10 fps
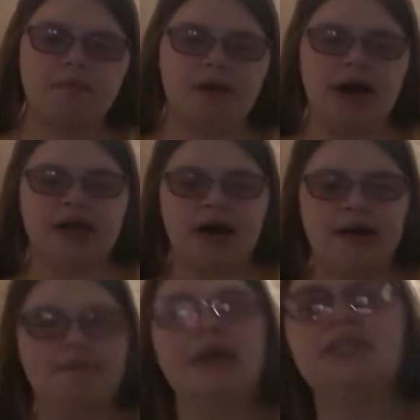But
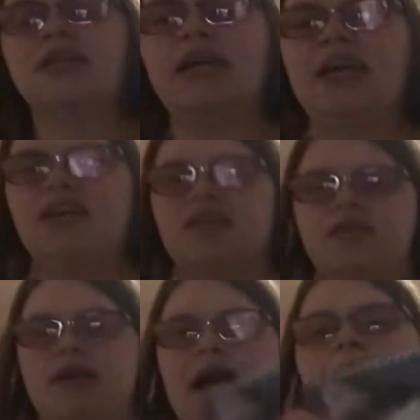um, basically,
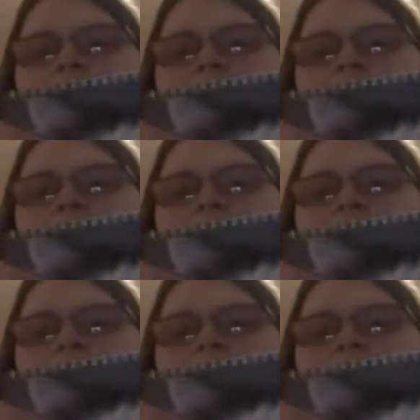I